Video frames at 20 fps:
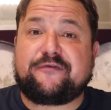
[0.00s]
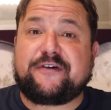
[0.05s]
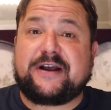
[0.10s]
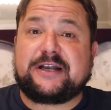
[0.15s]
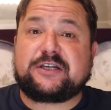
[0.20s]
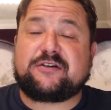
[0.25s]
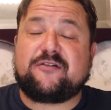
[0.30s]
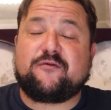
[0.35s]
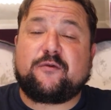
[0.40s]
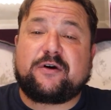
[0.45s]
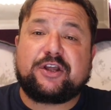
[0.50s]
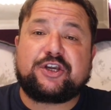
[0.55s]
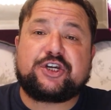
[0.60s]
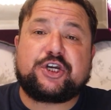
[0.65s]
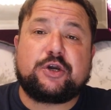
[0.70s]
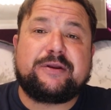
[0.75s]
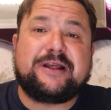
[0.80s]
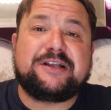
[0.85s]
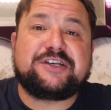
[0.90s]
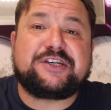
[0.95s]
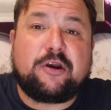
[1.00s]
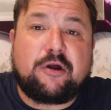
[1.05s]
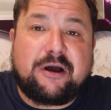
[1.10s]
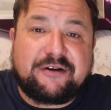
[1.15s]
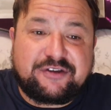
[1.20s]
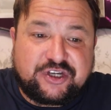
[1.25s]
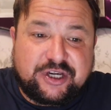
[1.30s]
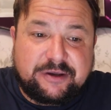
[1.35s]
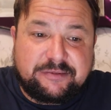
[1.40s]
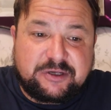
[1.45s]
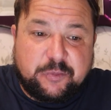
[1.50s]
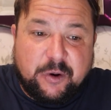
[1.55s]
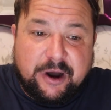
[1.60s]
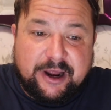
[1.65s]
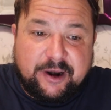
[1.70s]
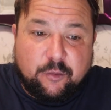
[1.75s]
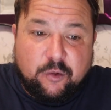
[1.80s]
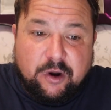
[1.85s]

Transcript: thanks to everyone who tuned into the live streams, by the